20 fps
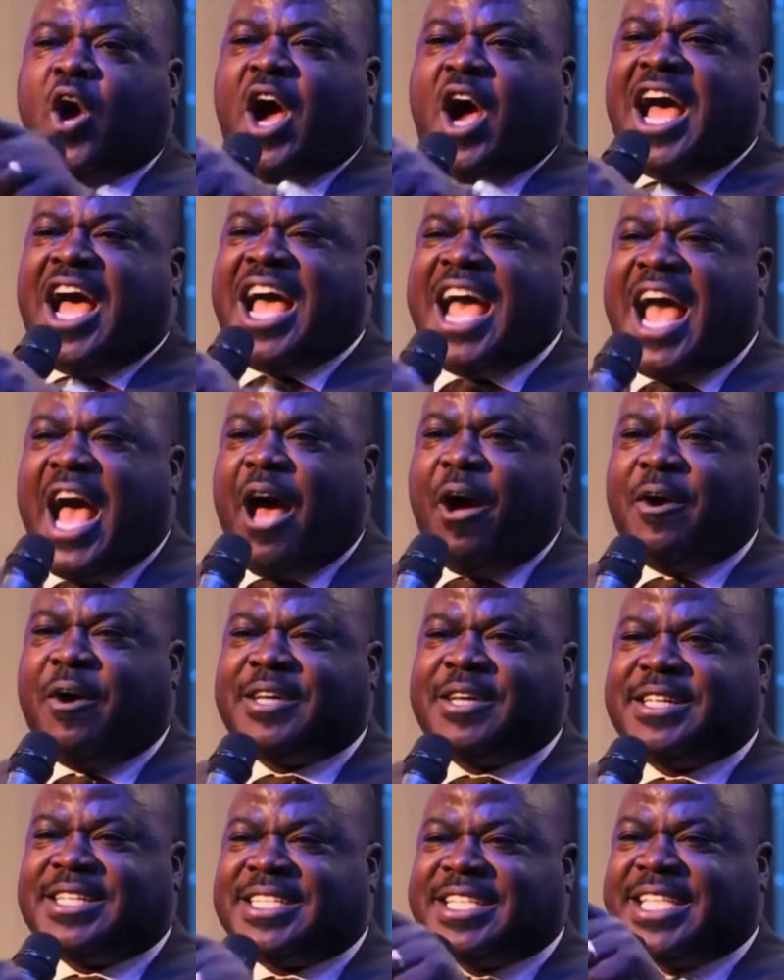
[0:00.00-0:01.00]
Where do you get
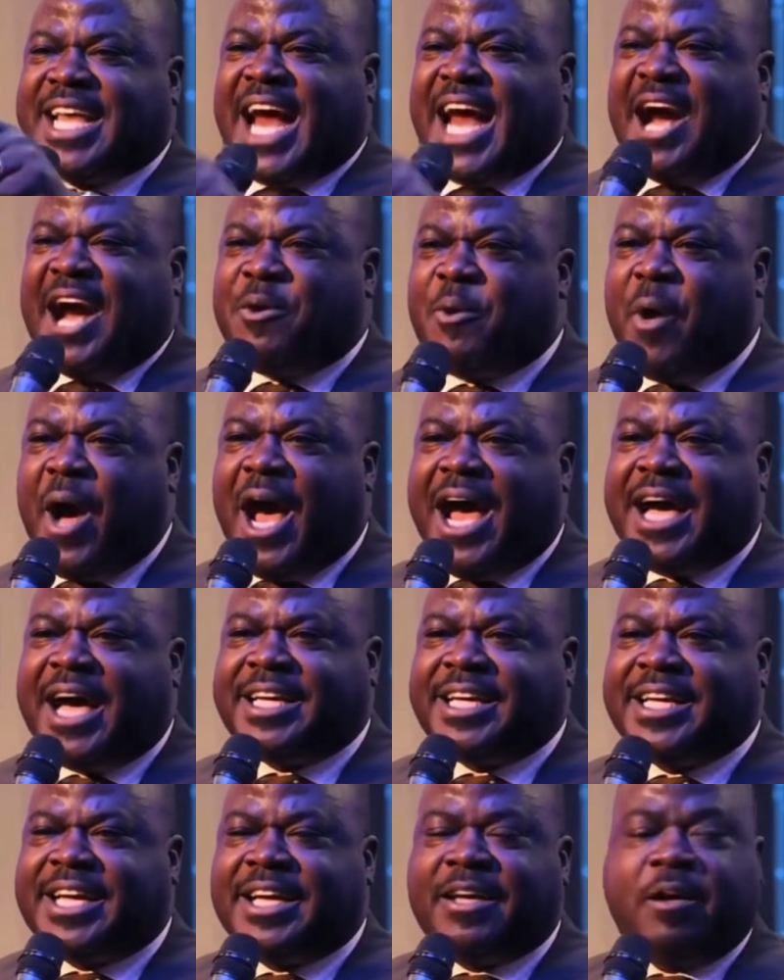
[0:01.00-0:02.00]
all this
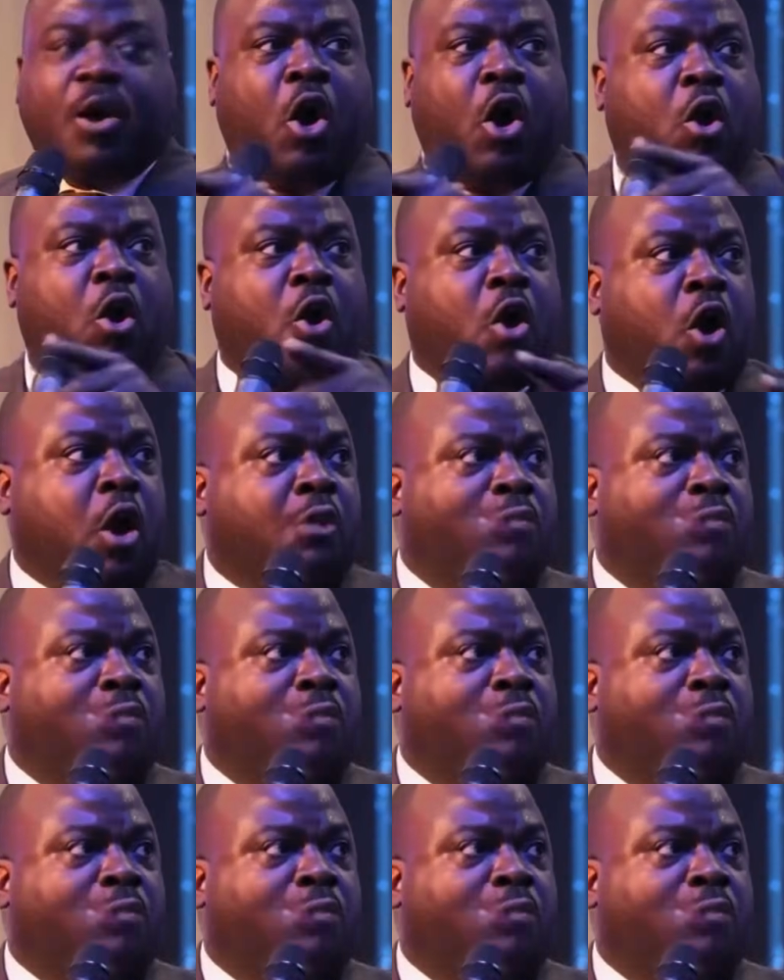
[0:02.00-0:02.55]
covetous nature from?